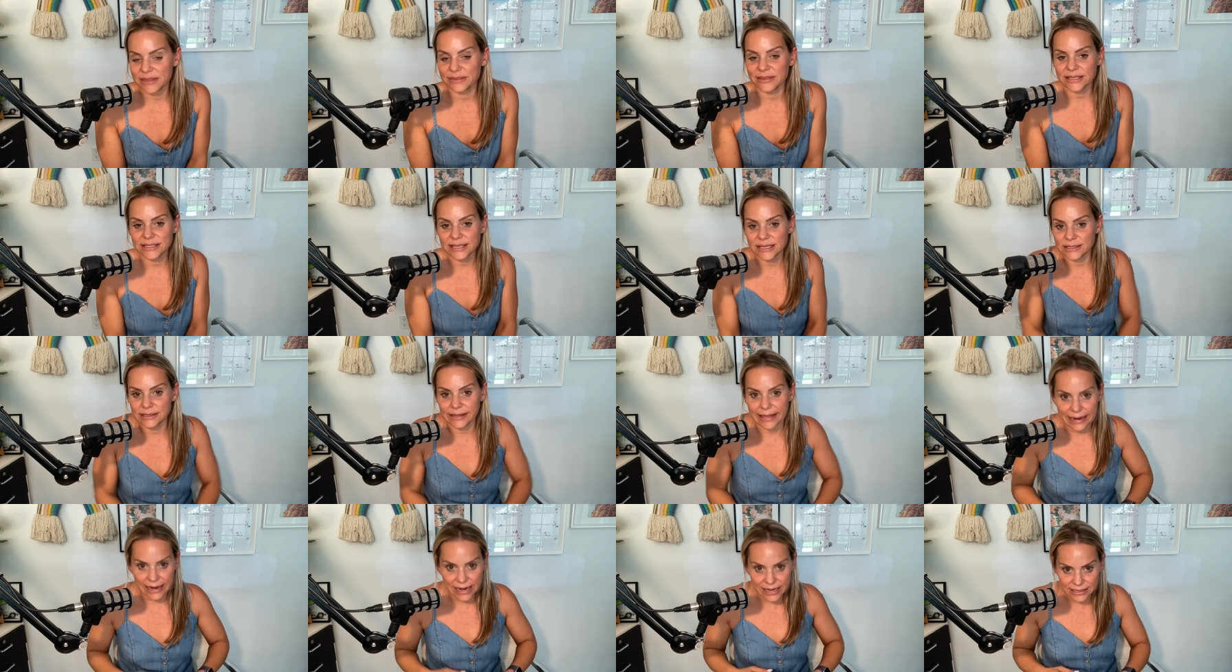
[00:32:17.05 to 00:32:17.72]
And this
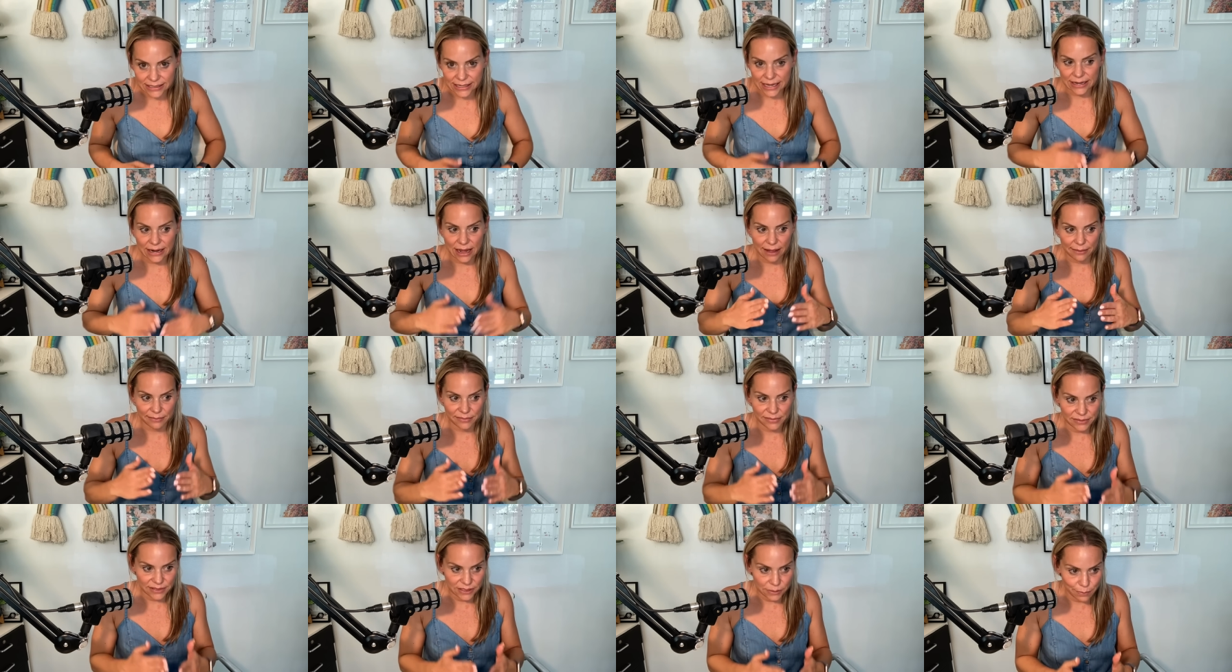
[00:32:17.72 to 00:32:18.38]
is, like I said,
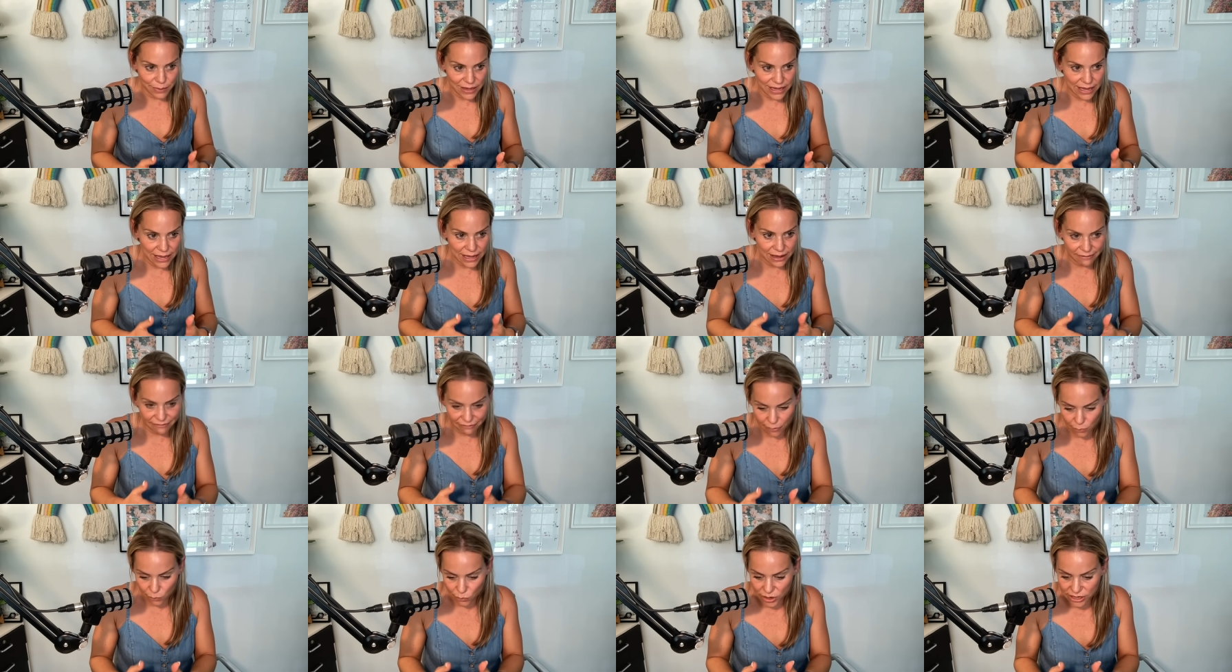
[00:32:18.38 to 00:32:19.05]
I'm speaking
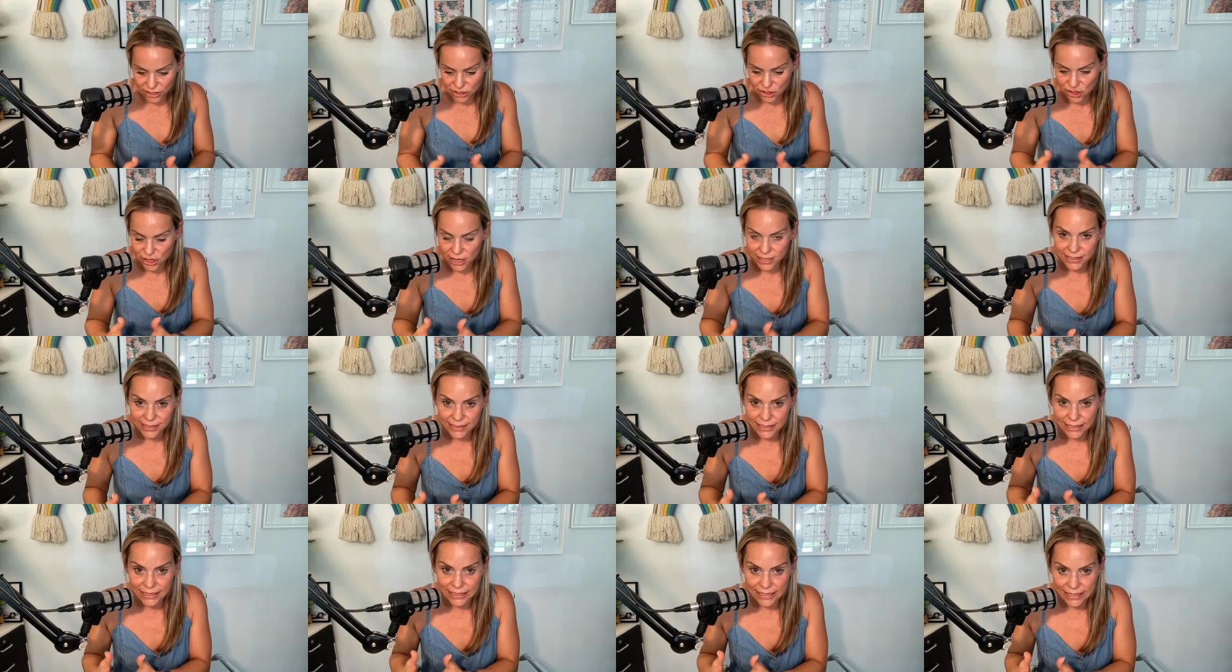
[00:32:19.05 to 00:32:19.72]
from what
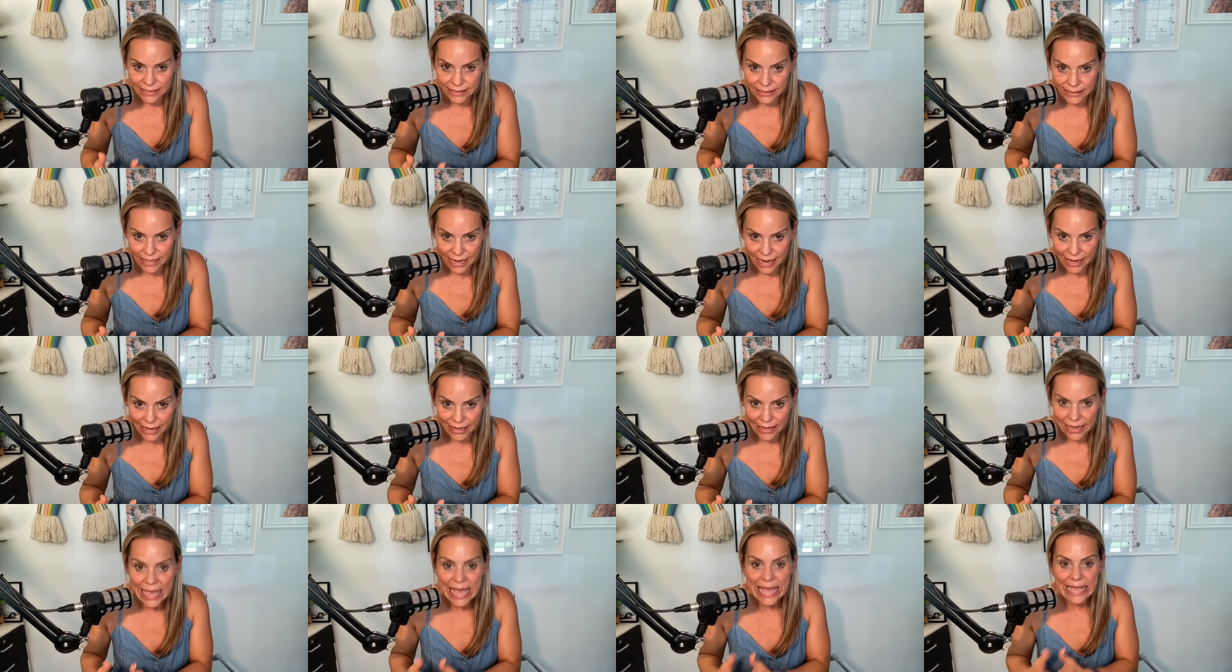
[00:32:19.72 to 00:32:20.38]
Justin is
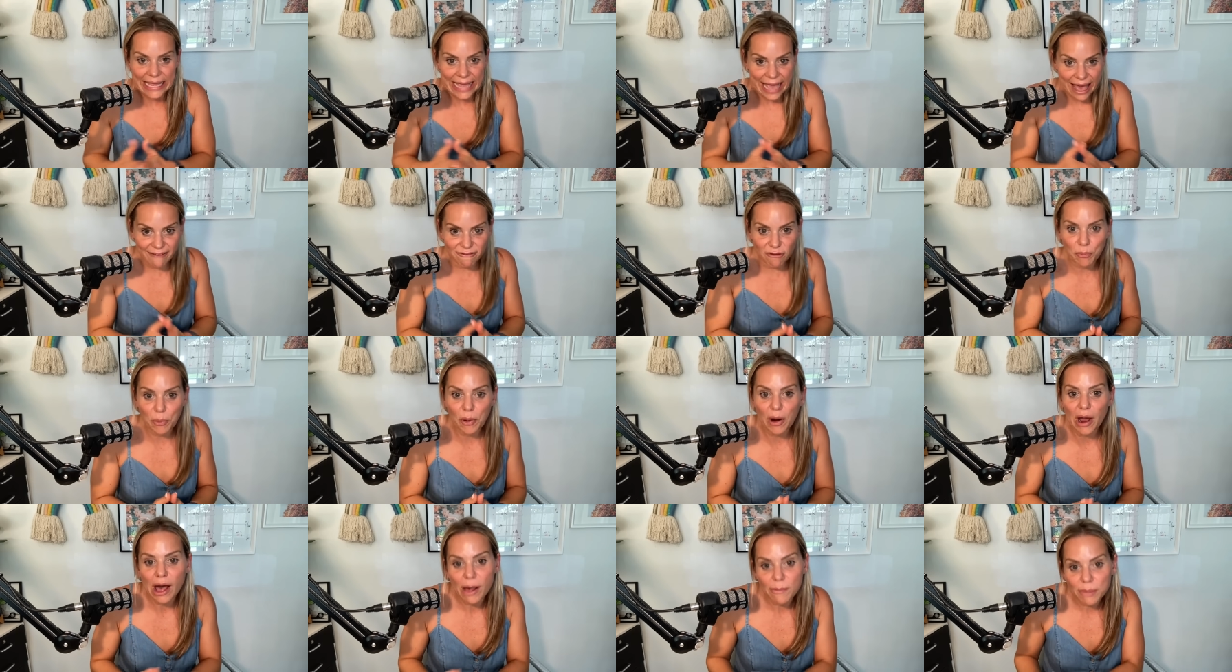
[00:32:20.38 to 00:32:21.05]
saying. You have a
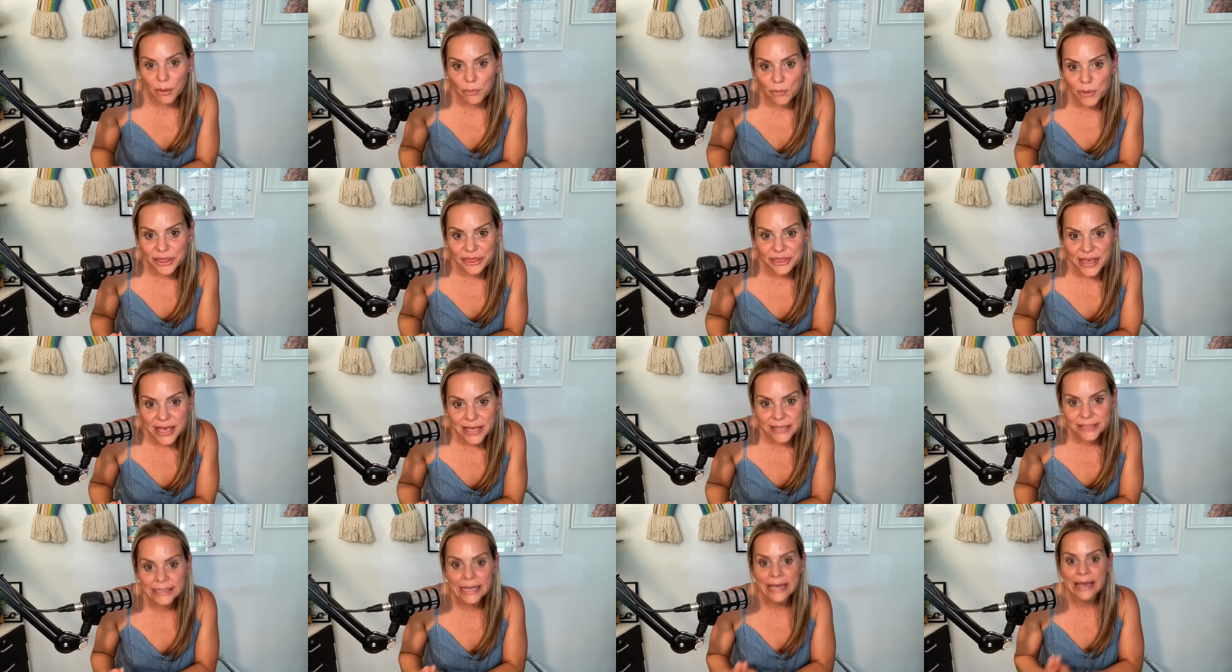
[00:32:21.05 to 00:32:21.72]
problem with
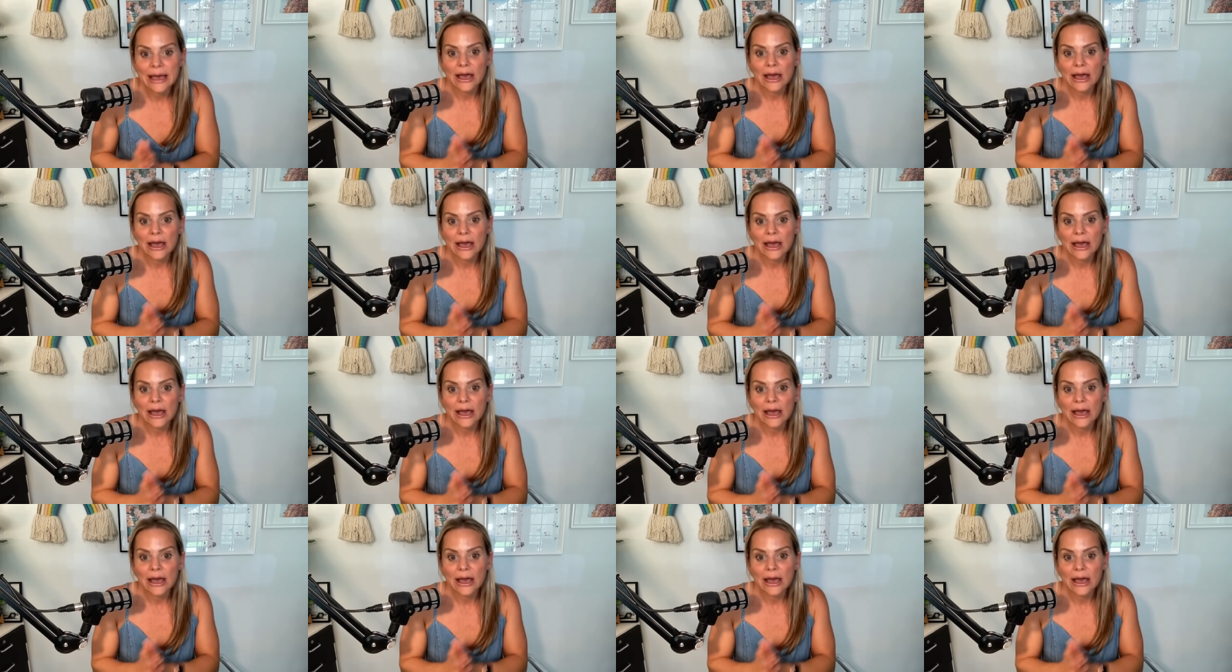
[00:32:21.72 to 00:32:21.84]
this?